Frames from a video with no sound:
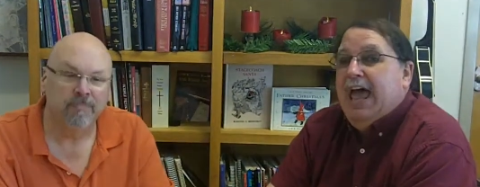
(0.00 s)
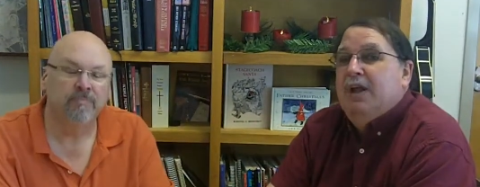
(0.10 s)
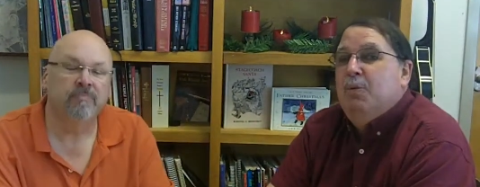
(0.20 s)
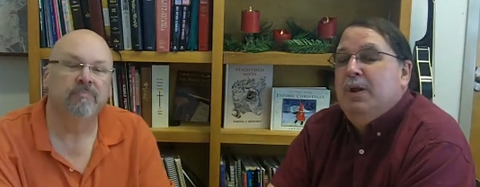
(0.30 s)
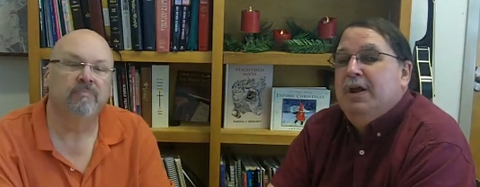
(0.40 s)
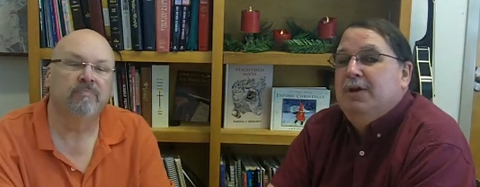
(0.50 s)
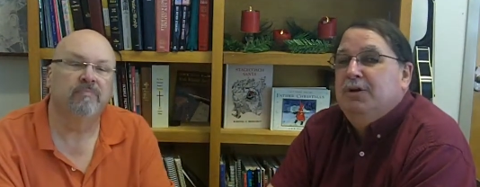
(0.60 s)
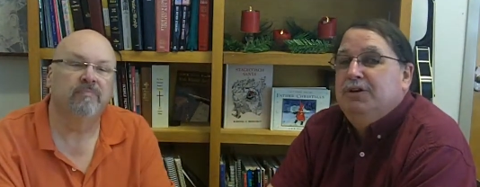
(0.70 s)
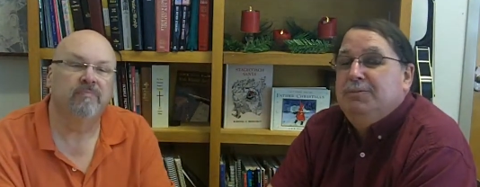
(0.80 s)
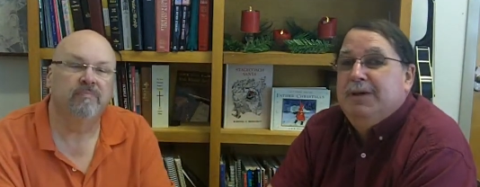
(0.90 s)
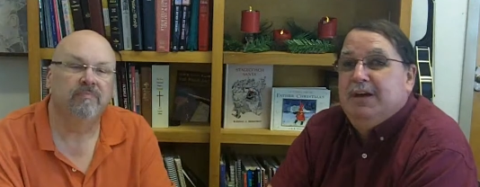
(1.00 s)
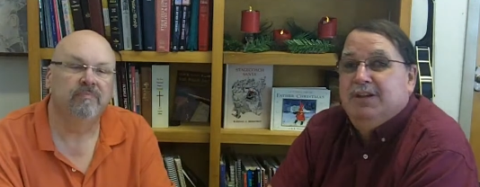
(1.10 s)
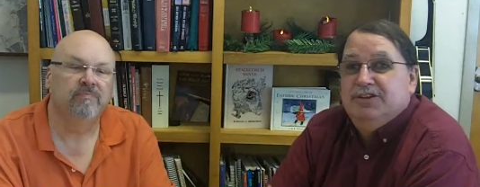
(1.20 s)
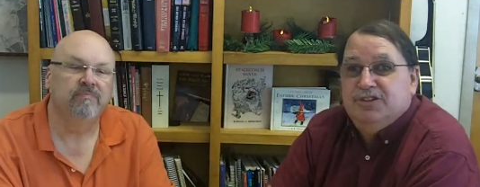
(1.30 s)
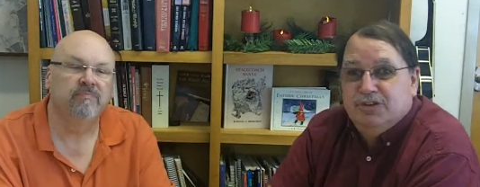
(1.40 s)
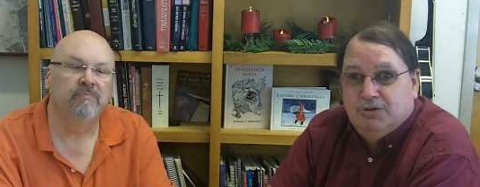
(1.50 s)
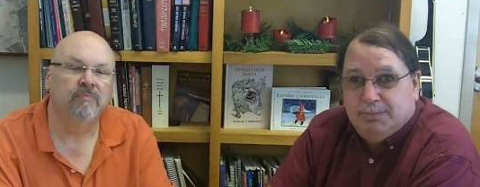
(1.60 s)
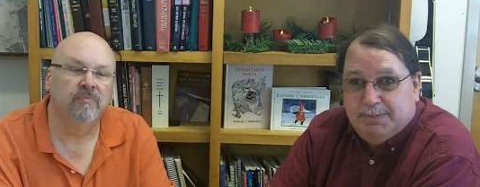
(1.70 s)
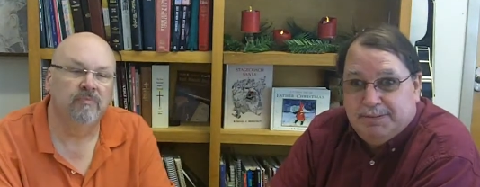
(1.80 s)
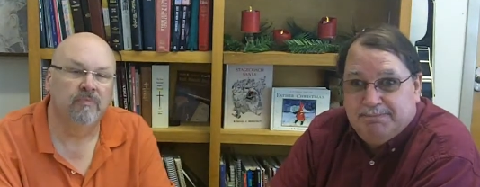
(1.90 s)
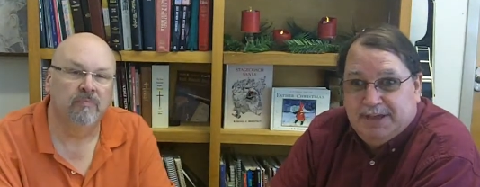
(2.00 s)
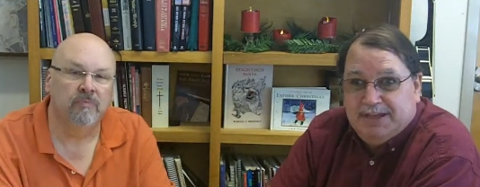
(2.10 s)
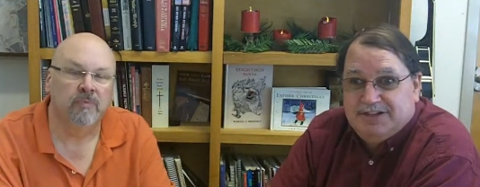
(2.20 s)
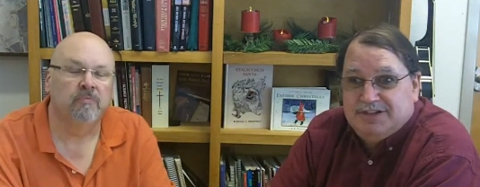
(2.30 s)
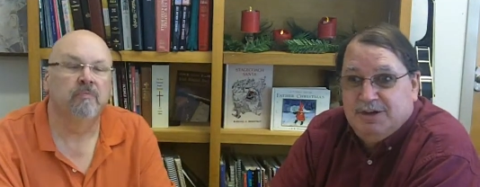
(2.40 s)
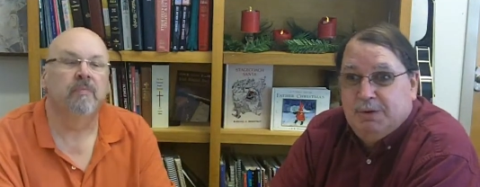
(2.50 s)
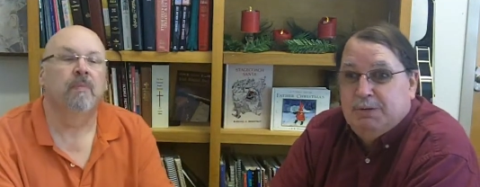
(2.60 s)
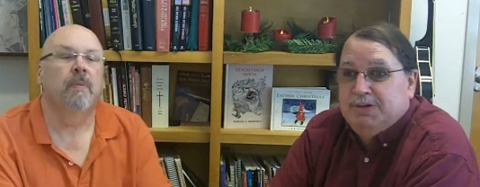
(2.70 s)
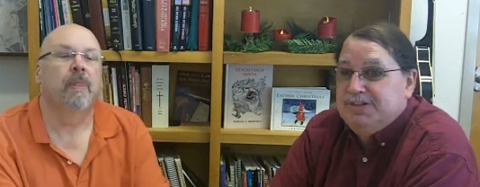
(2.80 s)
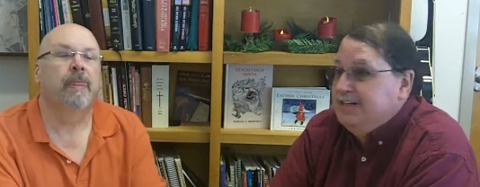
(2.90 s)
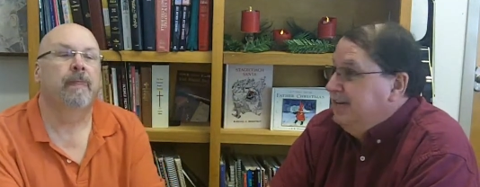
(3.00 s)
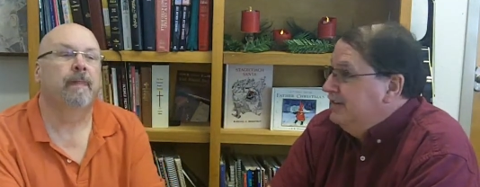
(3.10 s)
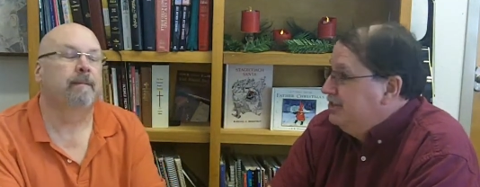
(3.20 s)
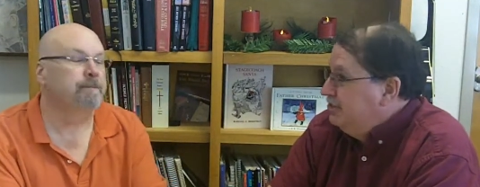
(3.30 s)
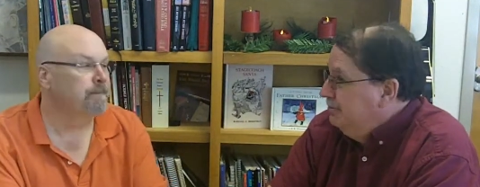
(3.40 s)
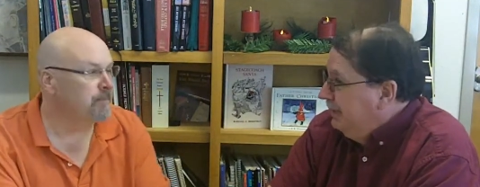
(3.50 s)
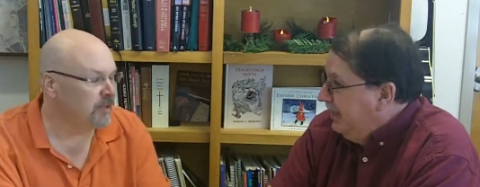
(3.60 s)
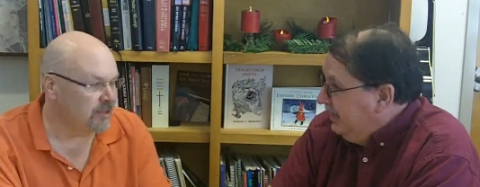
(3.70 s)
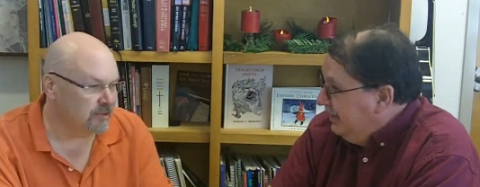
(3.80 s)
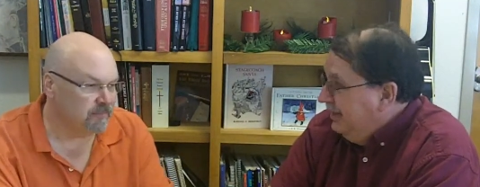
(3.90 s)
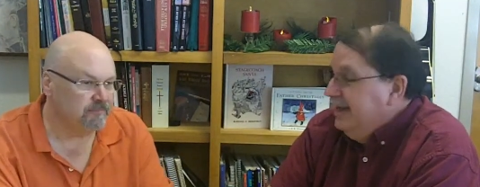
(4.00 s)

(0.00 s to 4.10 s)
Speaker 1: and we are going to be on Zoom. And so we will send out the Zoom link, link.